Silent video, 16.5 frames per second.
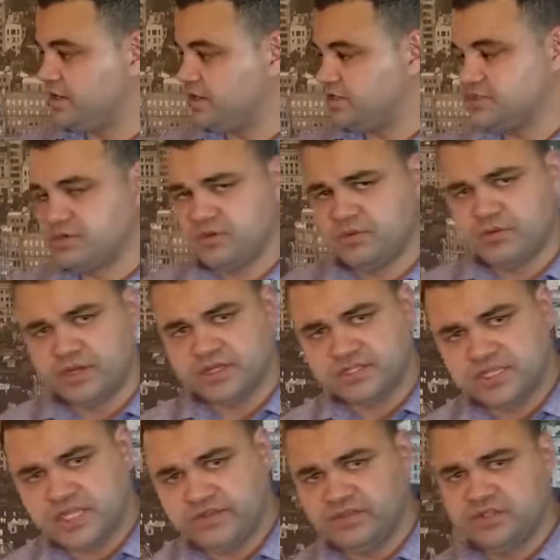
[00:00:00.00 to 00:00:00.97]
I got a certain amount of
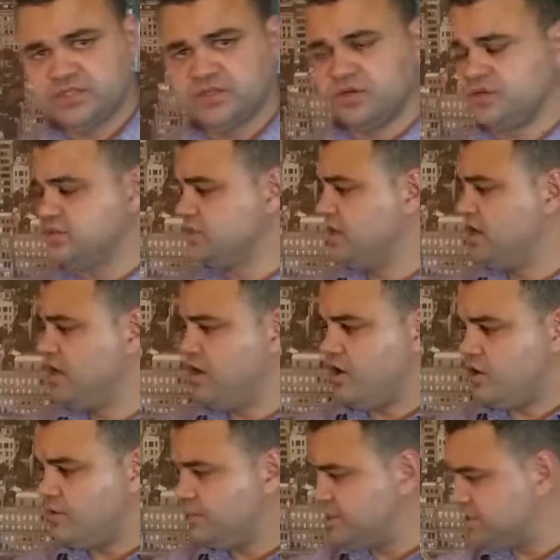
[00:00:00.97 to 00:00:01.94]
savings goals,
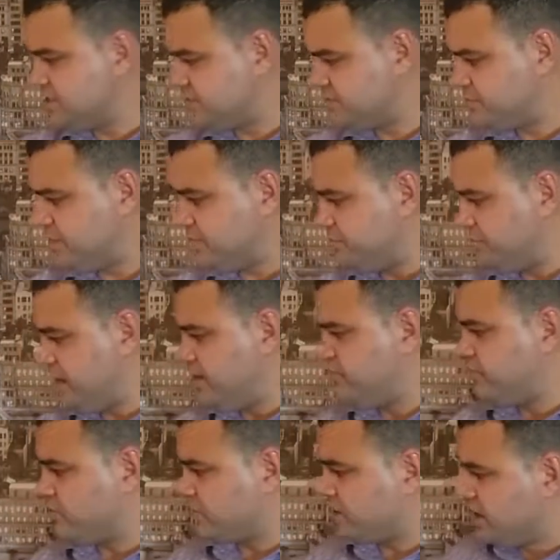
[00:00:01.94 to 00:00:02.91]
all my stuff's being
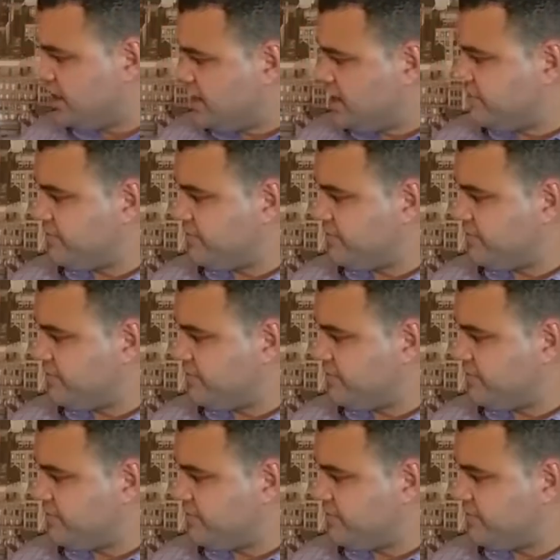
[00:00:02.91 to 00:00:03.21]
paid for.